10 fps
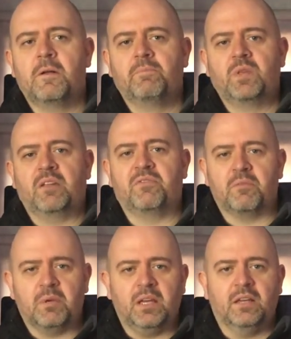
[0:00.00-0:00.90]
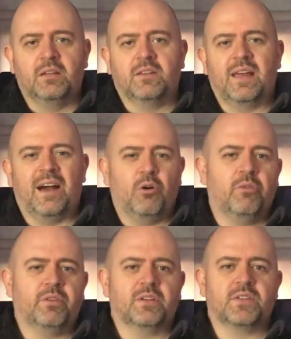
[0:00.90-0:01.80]
And for me, that
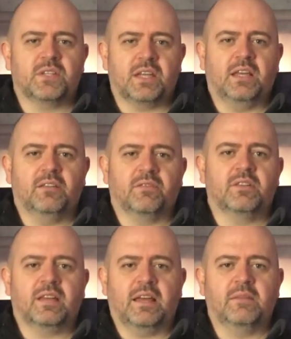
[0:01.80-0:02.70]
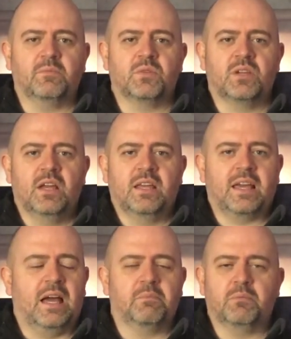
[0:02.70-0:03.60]
obvious sign of the times
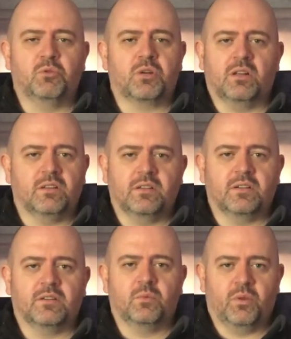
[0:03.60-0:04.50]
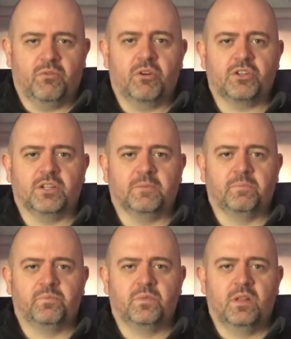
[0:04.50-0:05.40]
can't be more clearer with Russia.
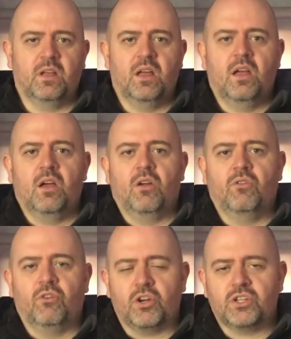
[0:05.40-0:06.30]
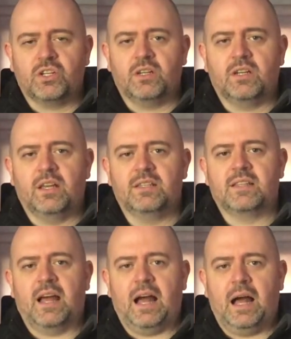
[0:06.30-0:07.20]
Russia is
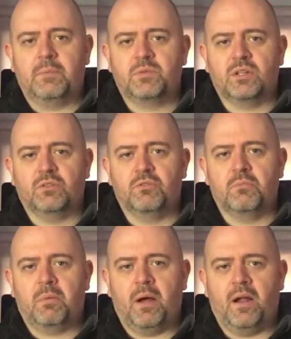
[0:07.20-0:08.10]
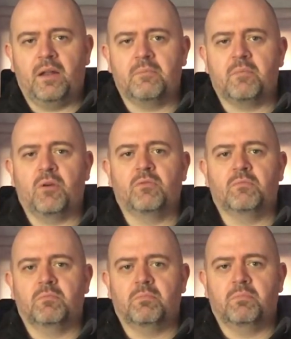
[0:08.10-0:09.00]
the absolute paramount
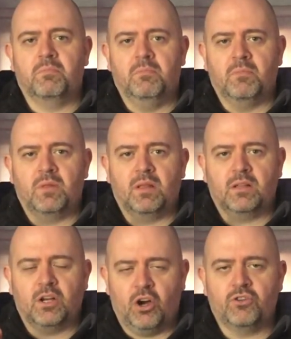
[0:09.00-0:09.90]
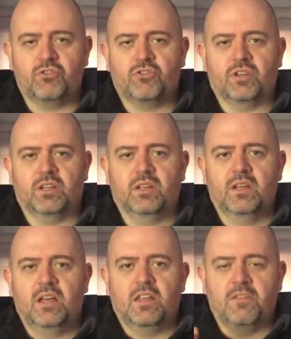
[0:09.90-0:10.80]
country,
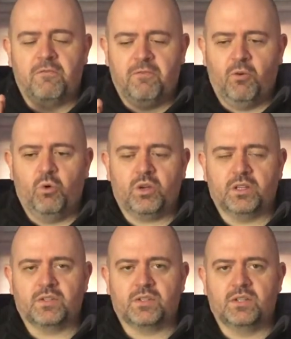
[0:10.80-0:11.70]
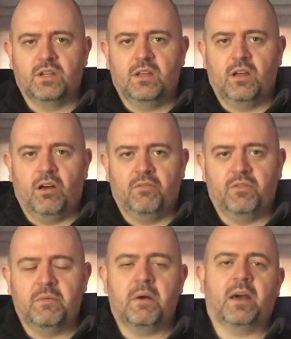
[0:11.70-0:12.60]
the focus of the
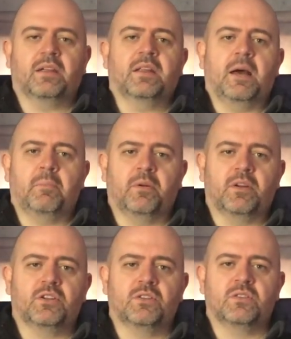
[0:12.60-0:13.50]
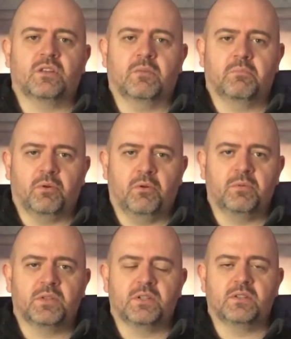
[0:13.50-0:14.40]
Marian apparitions and
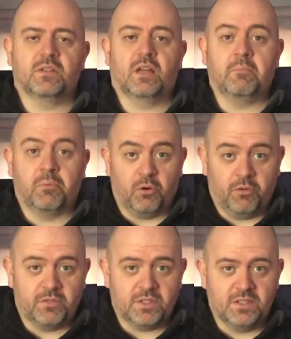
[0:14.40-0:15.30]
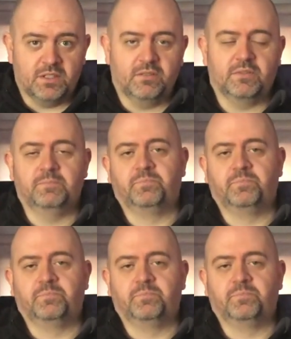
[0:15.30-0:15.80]
promises and prophecies even.